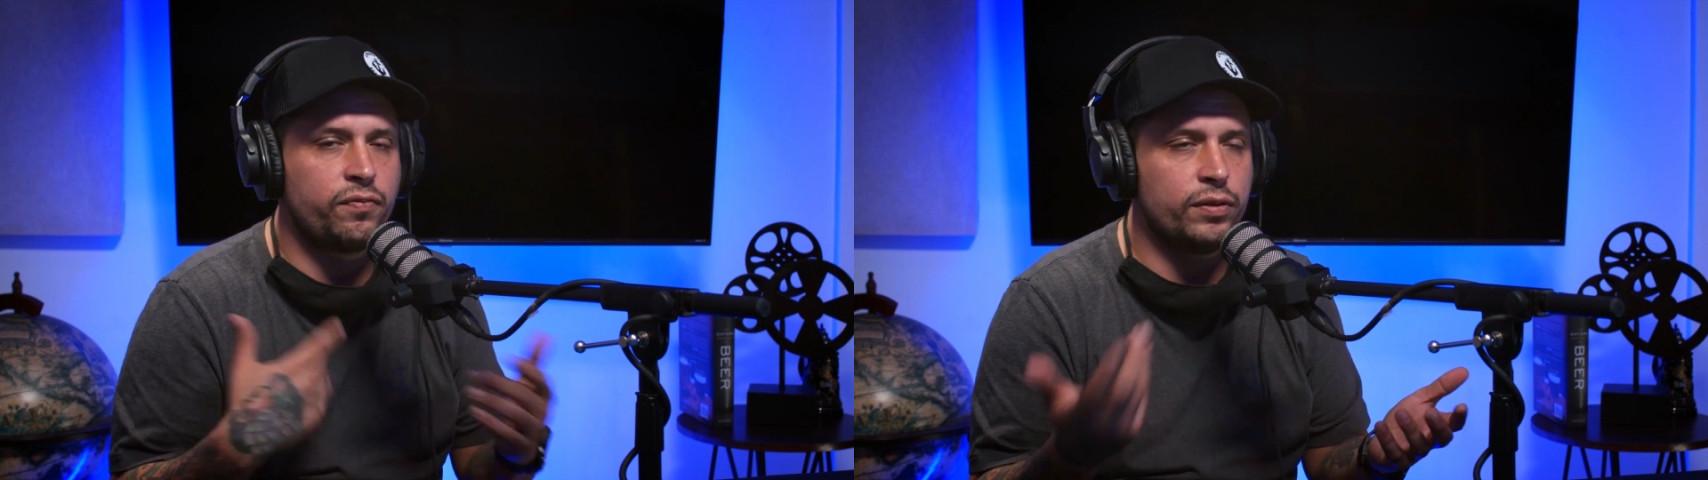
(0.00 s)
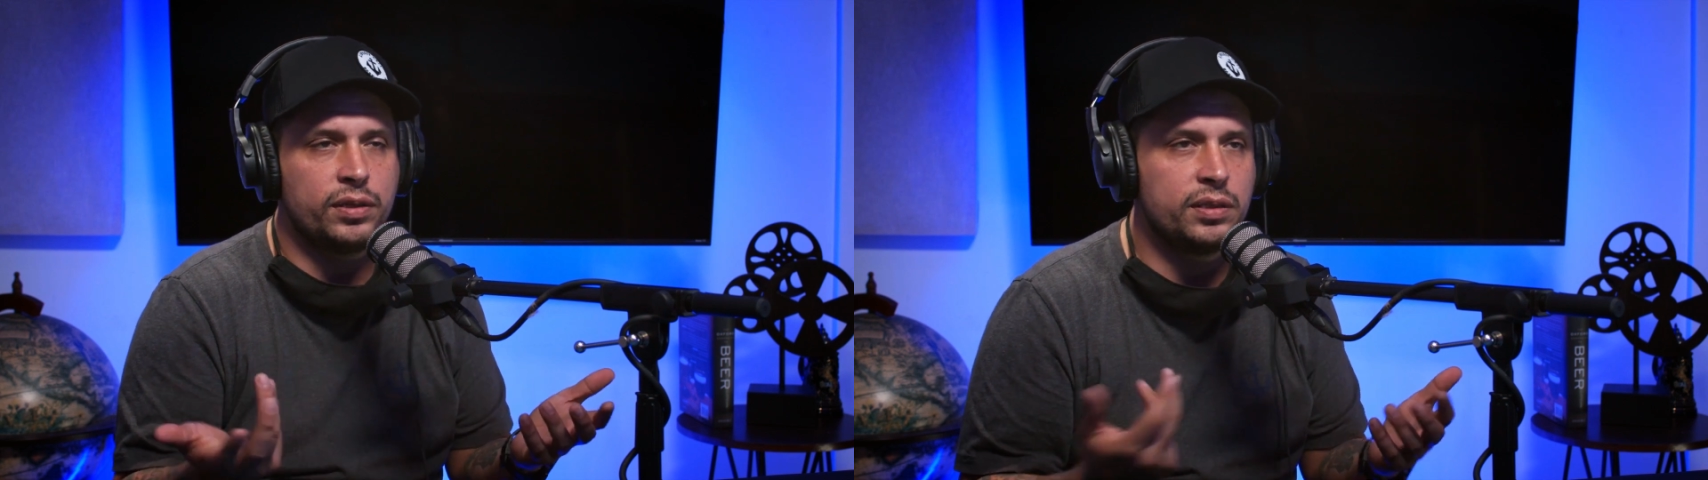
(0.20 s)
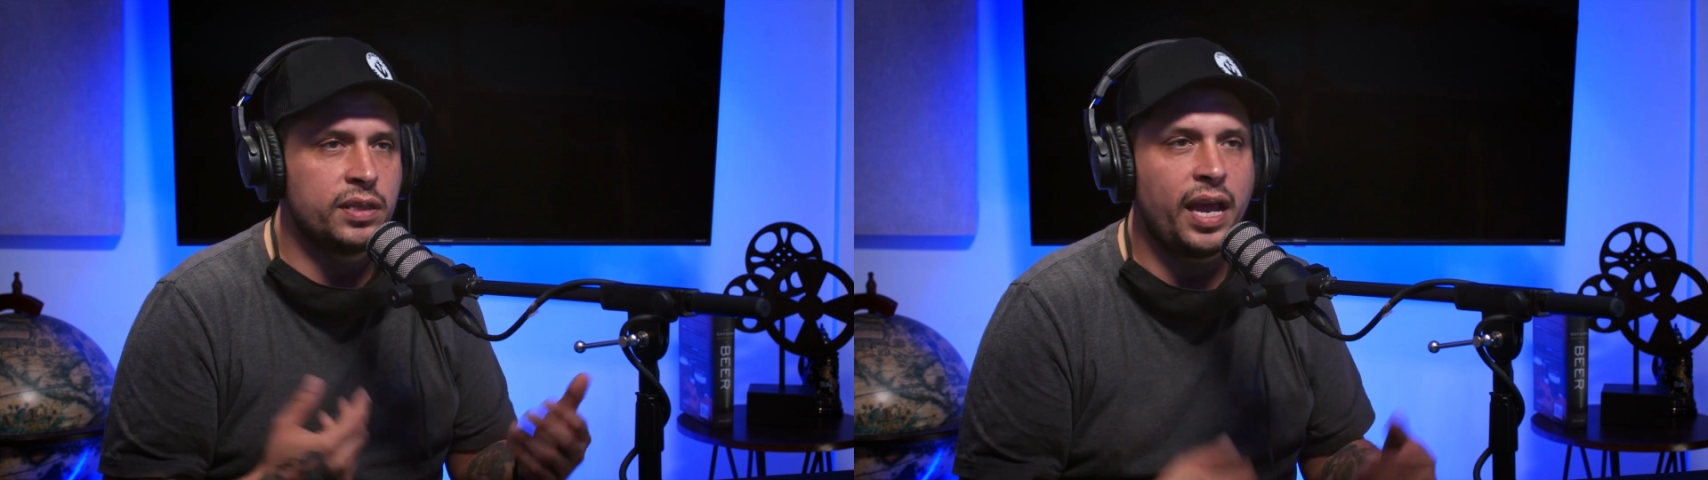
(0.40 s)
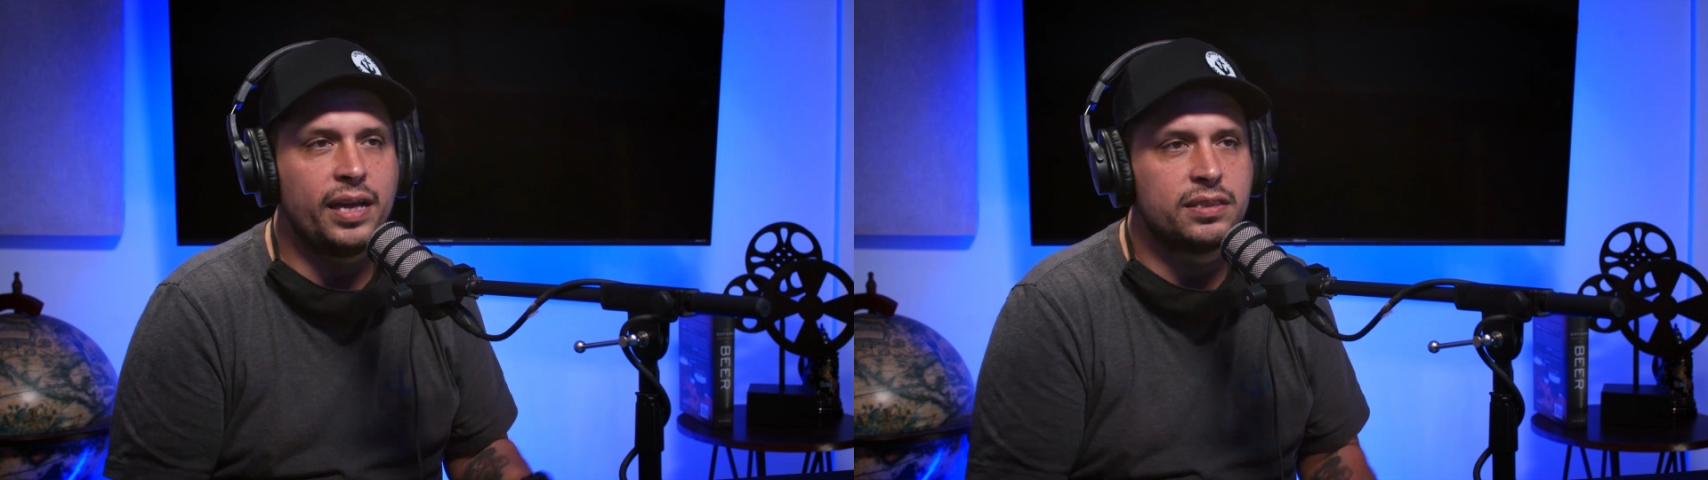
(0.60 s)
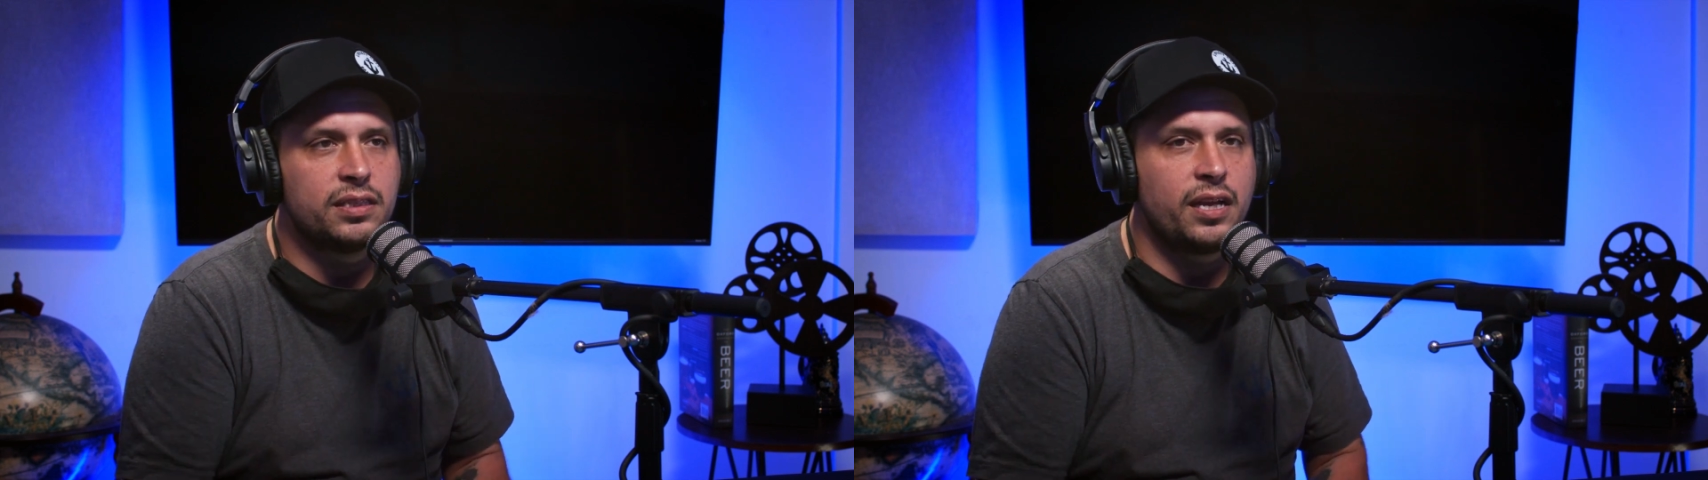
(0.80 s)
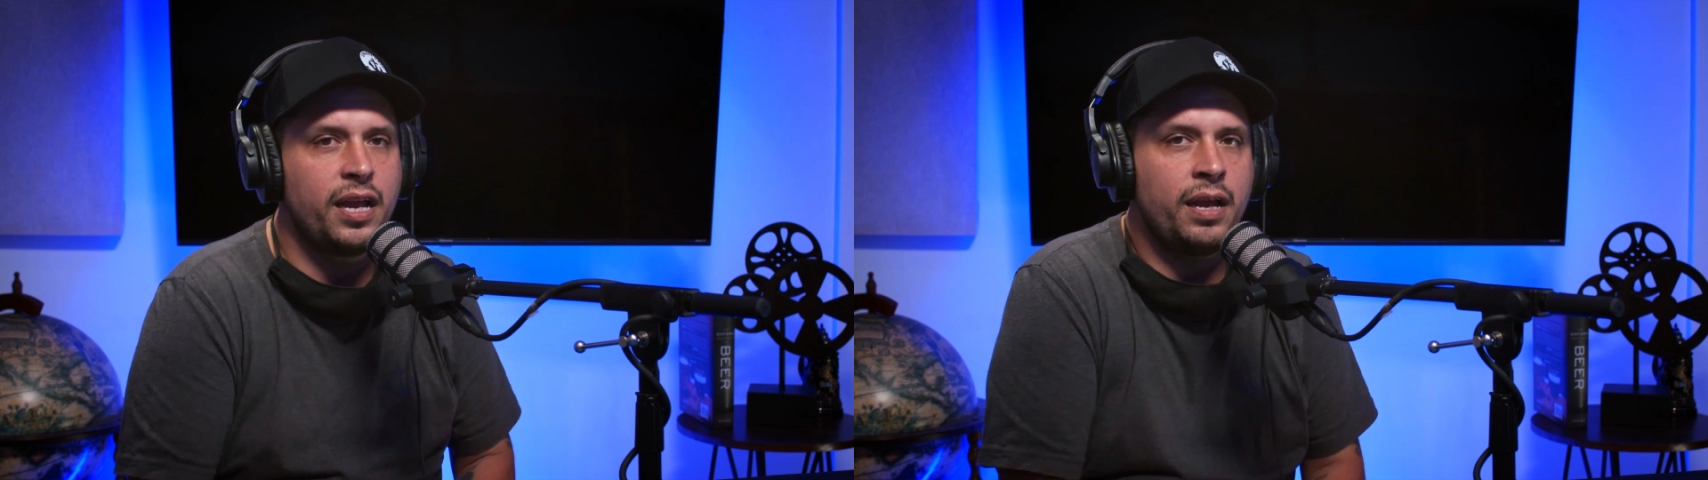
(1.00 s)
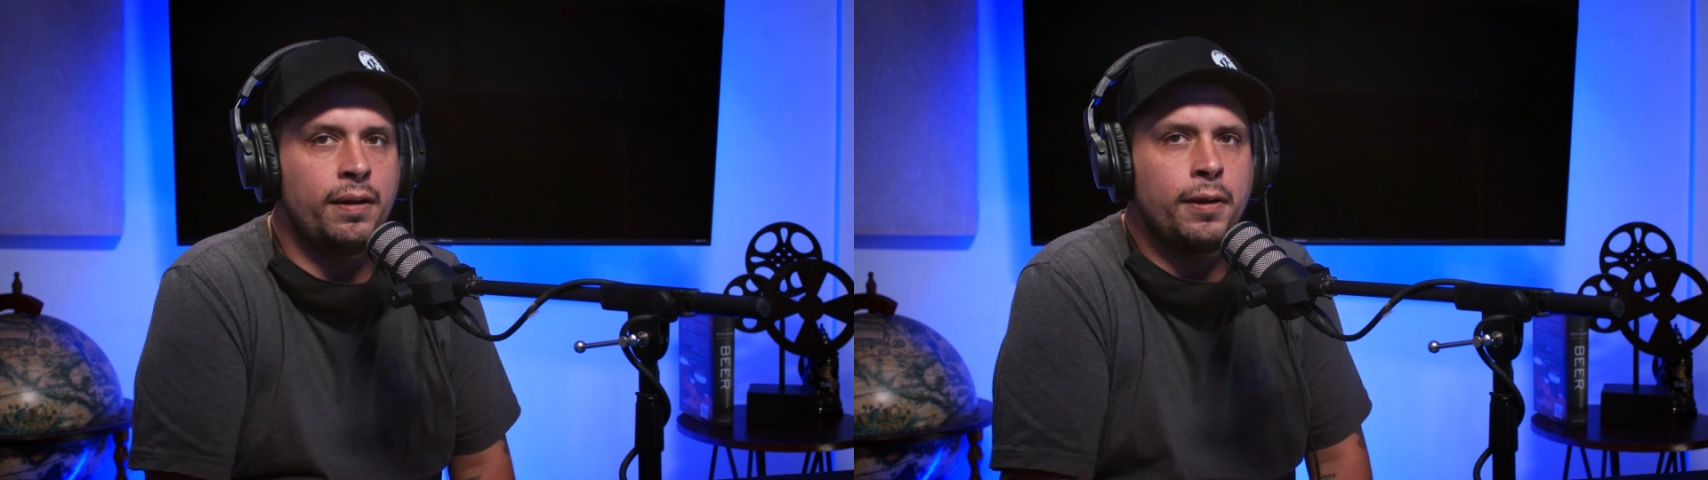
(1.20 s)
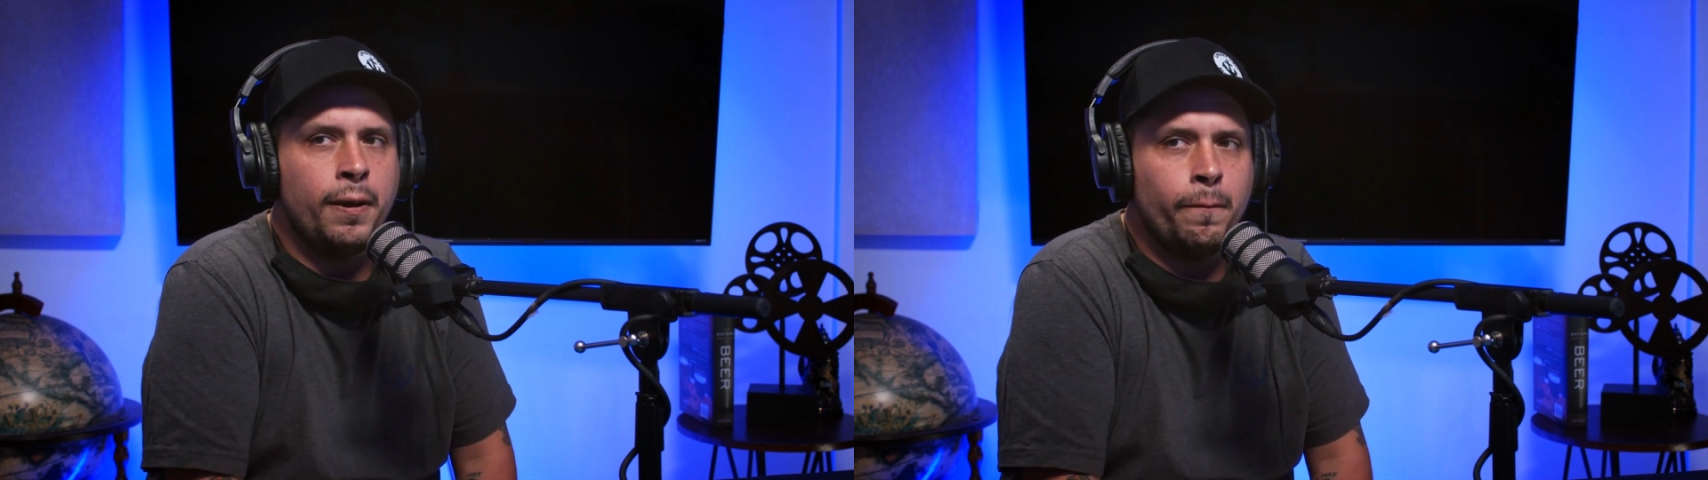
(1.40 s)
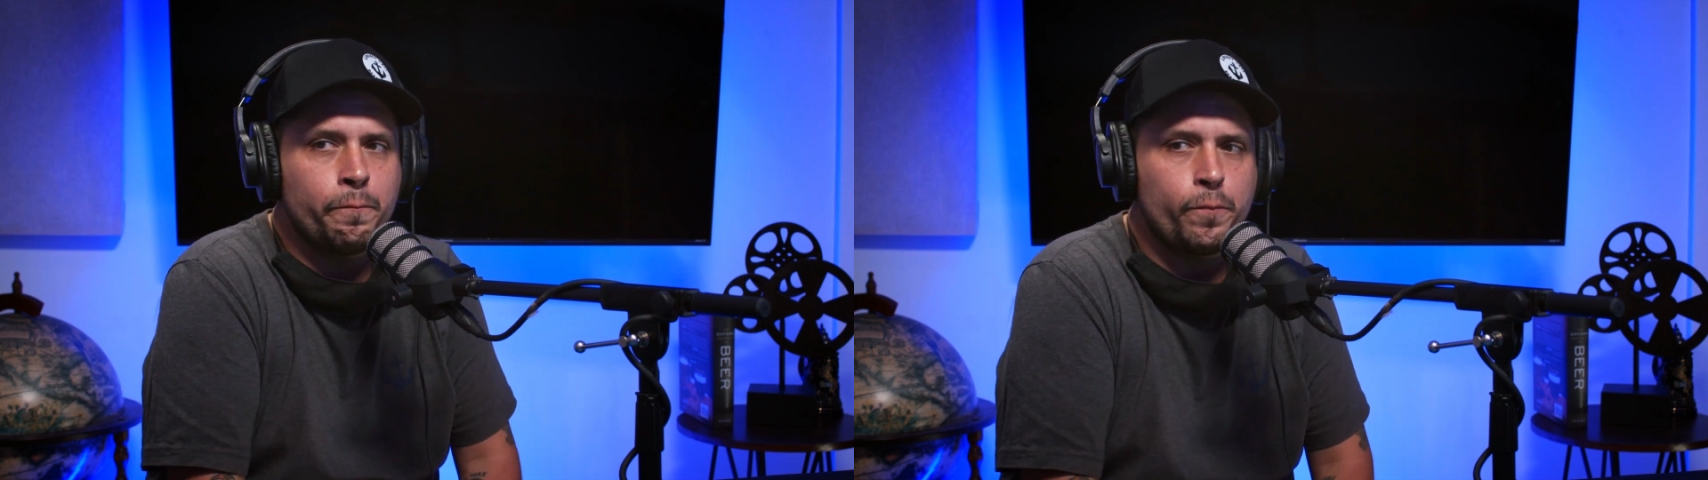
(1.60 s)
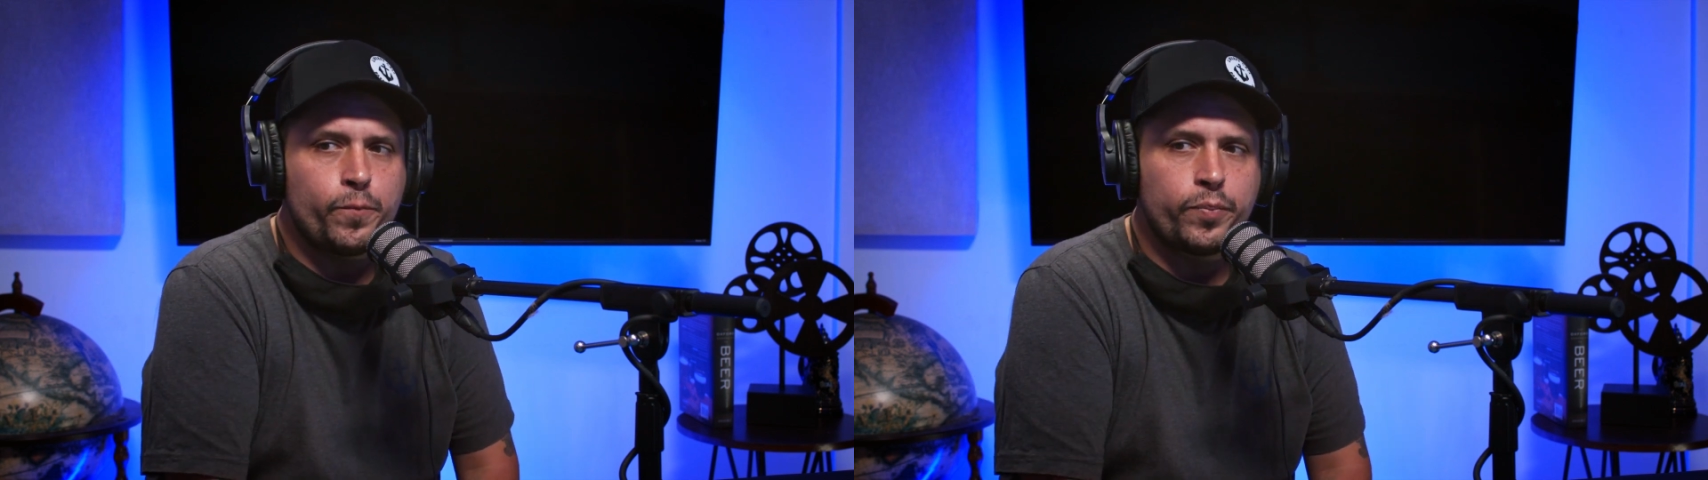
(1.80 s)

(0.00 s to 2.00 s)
for these guests. And